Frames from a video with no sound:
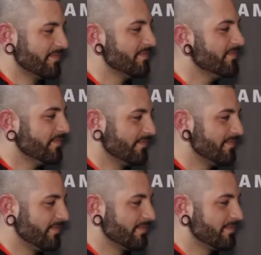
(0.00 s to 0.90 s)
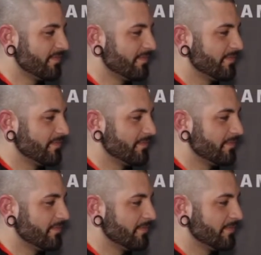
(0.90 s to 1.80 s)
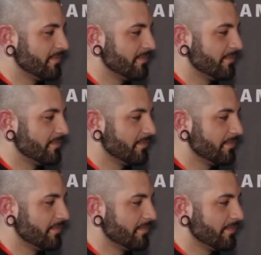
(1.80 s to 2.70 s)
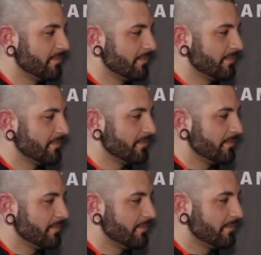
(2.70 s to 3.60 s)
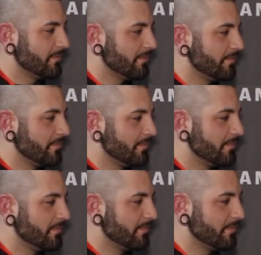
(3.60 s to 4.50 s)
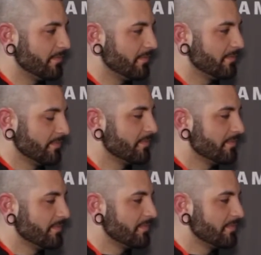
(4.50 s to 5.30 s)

No words are spoken by the person on screen.